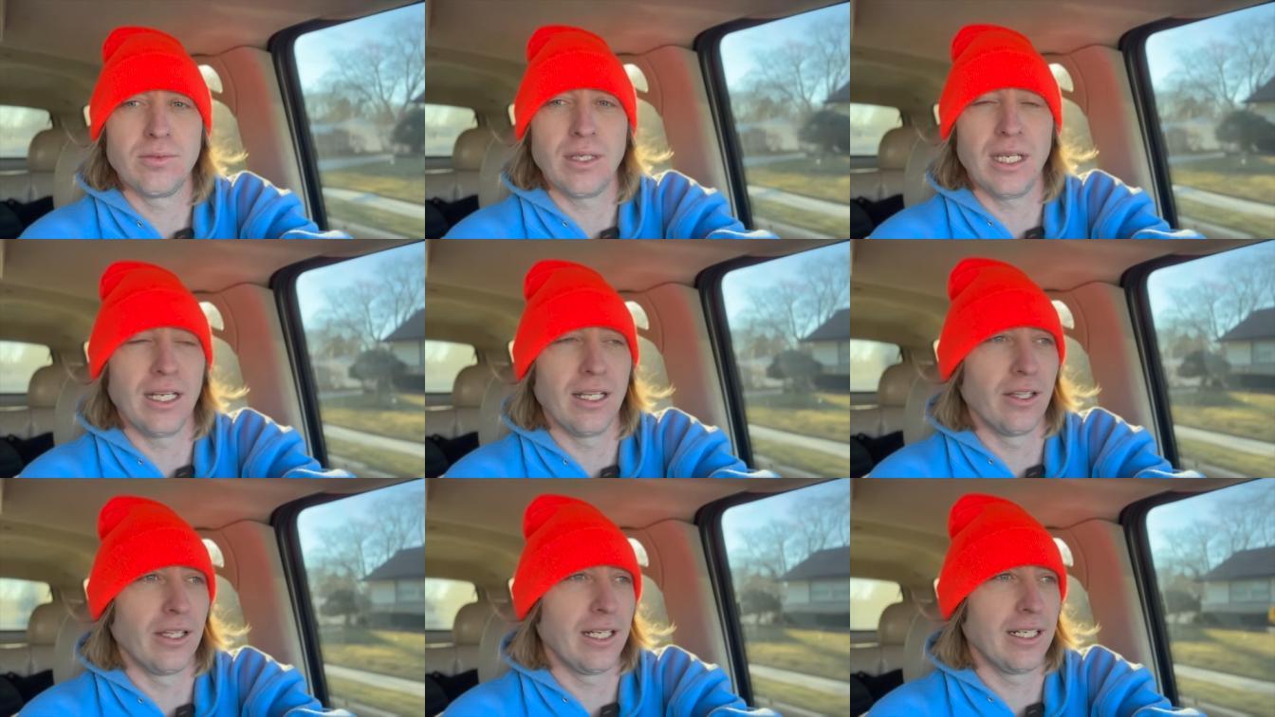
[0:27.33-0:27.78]

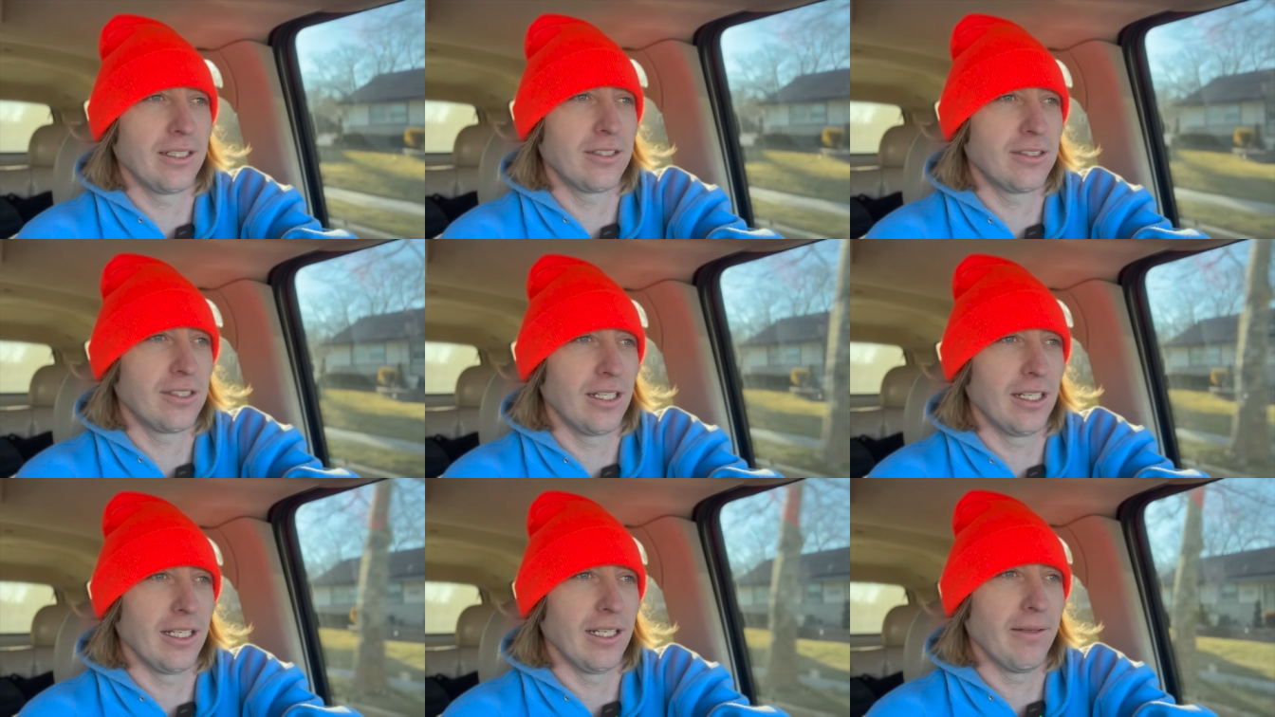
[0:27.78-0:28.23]
in Atlantic
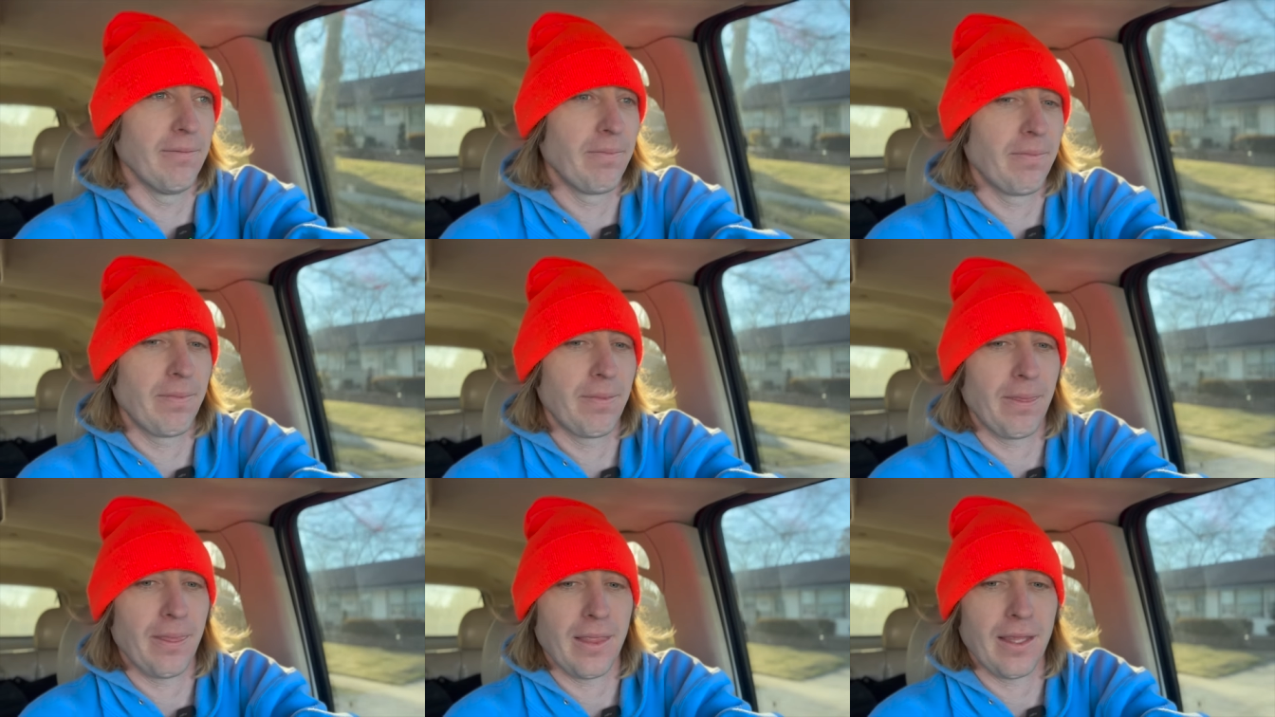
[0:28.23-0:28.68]
City,
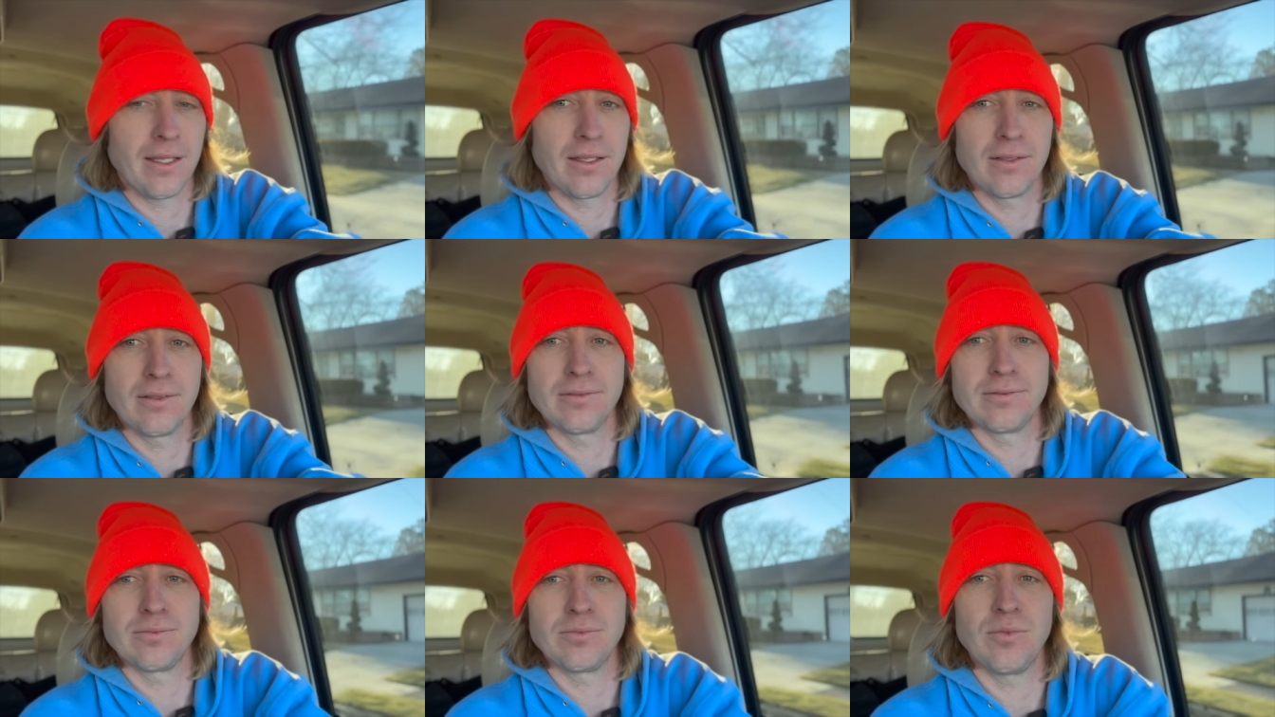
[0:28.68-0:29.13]

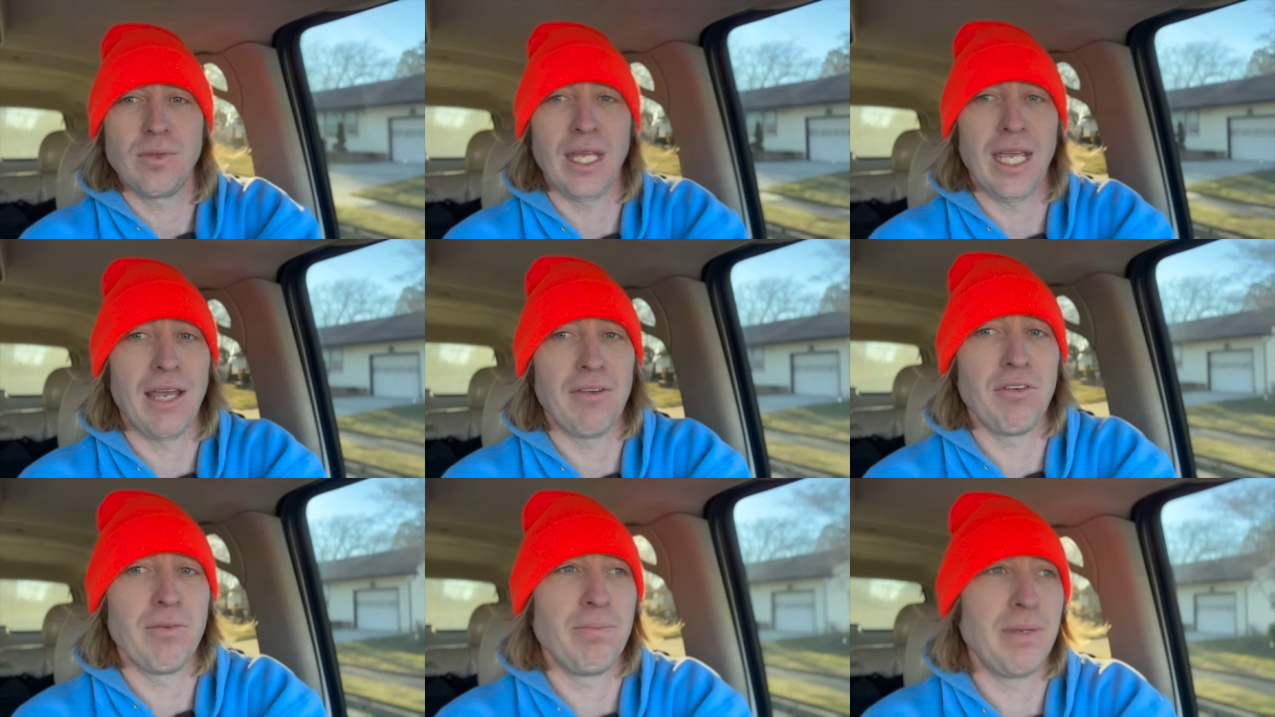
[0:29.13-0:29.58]
they
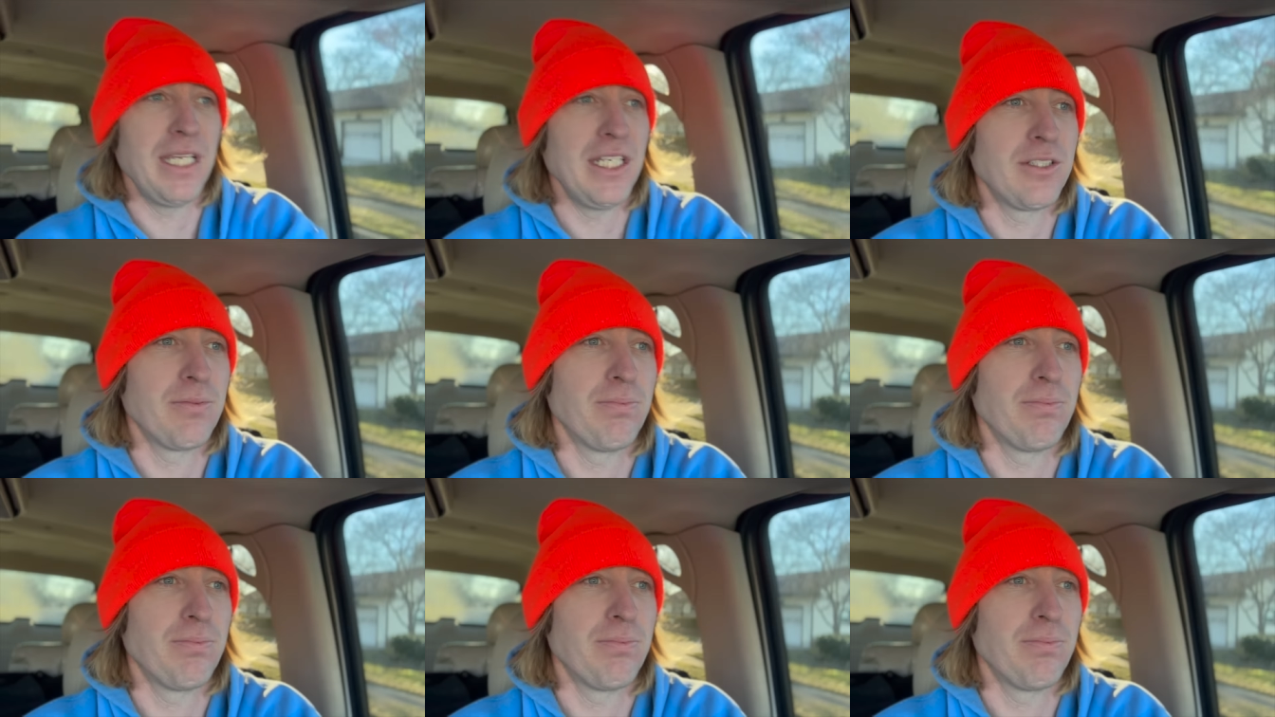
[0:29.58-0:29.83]
have a beach